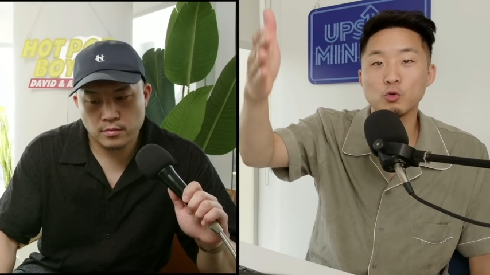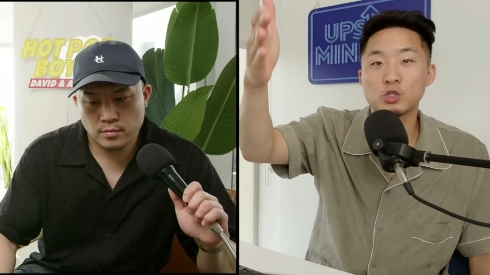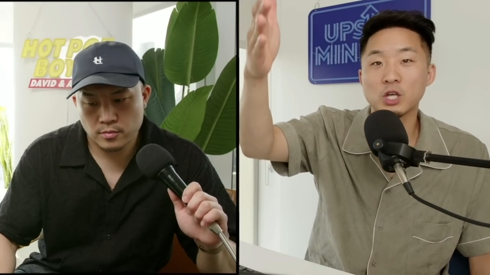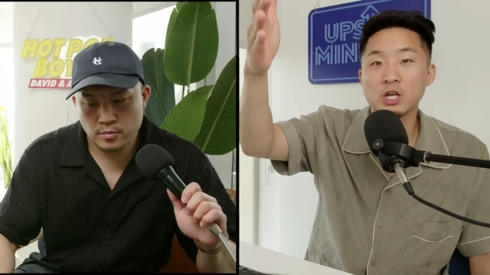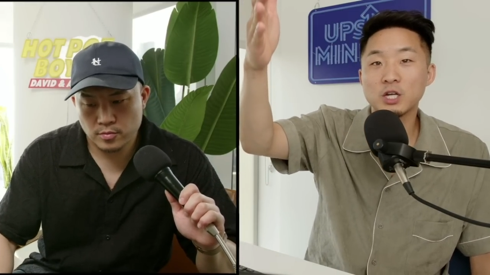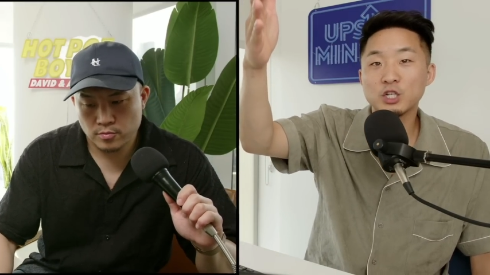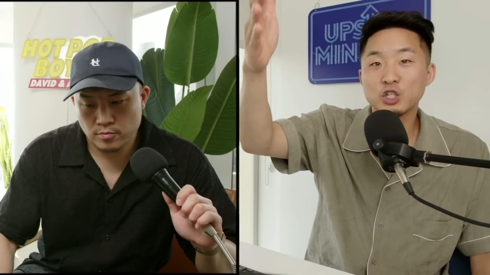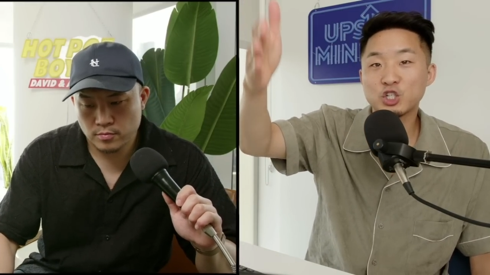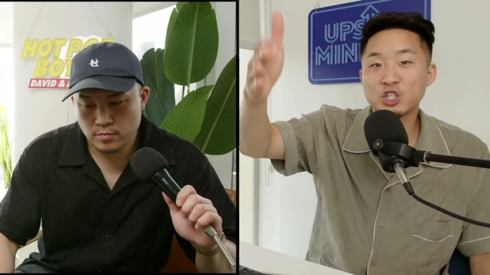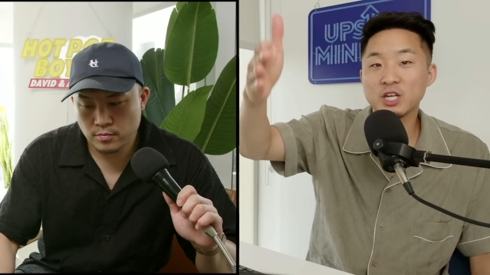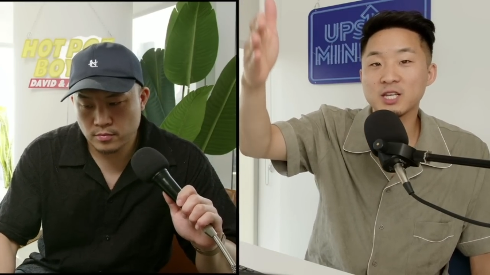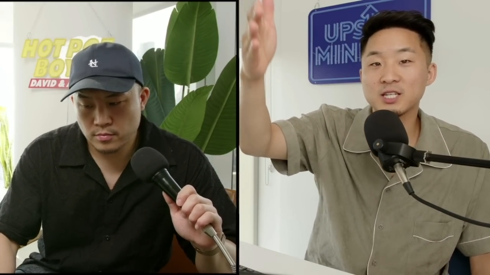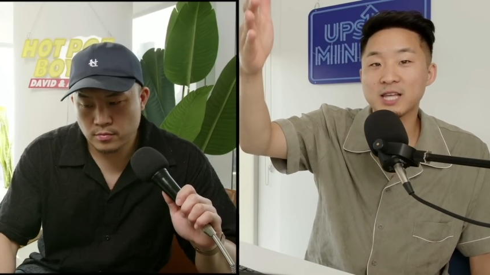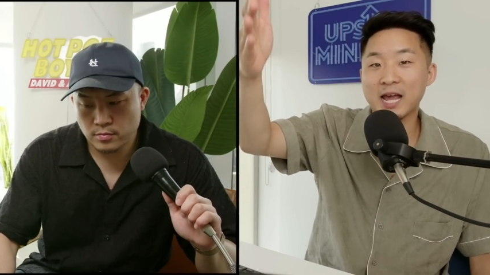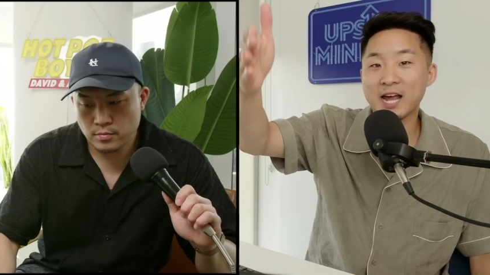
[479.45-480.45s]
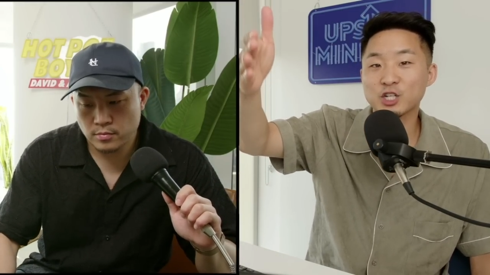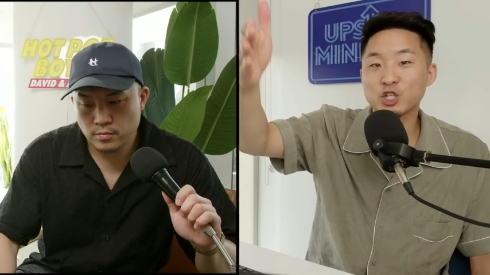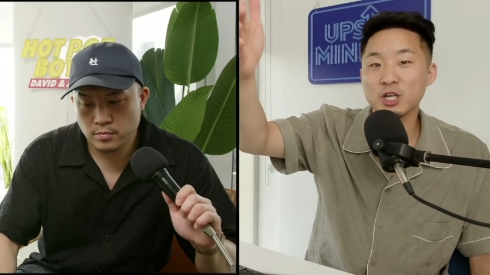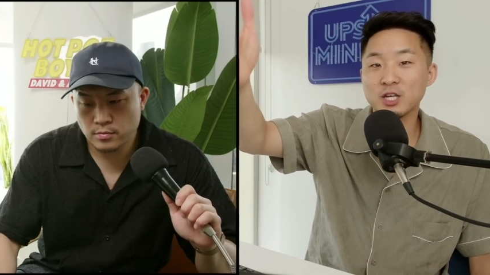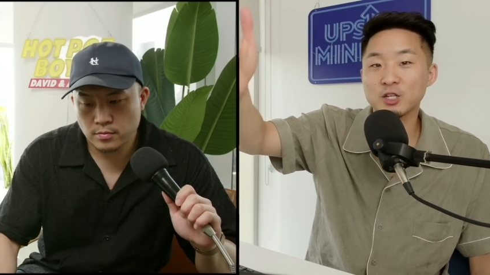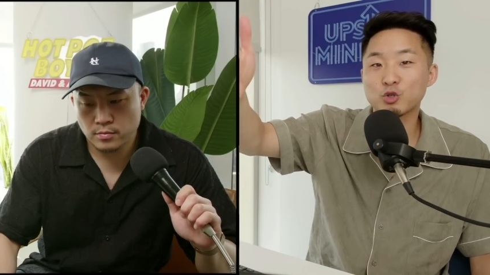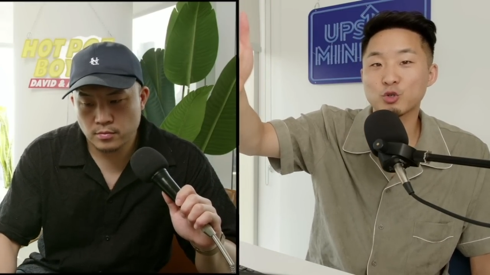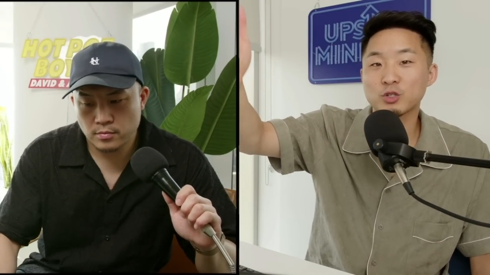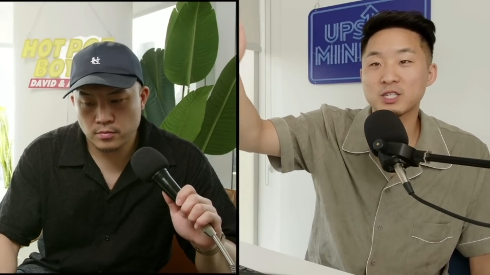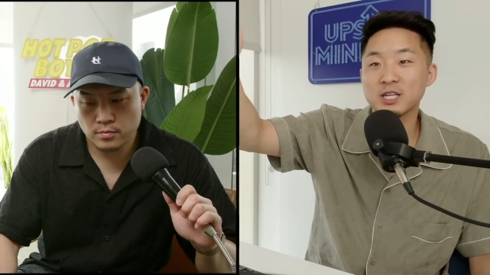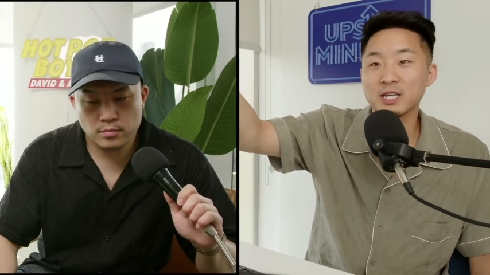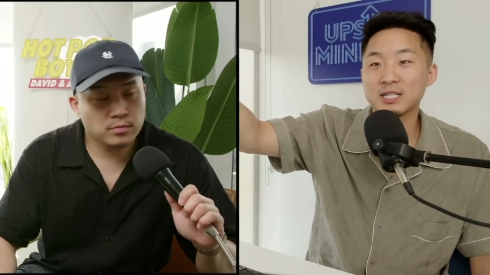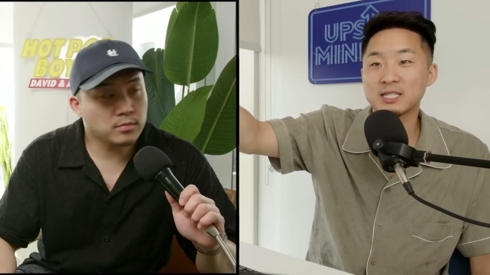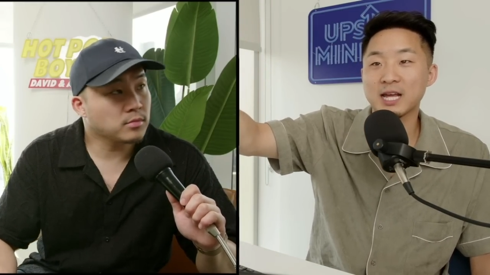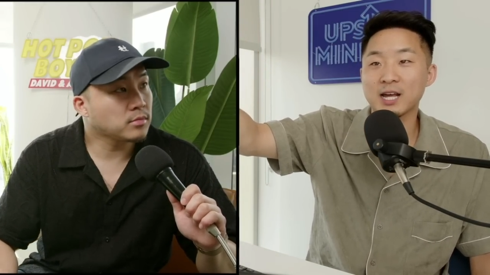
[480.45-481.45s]
Speaker 1: she's actually interested in
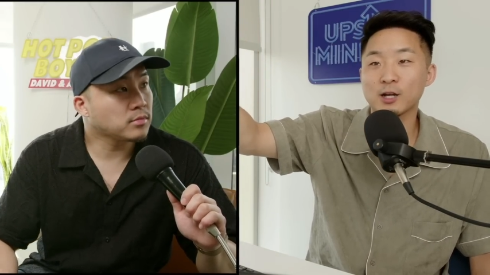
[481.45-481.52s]
tech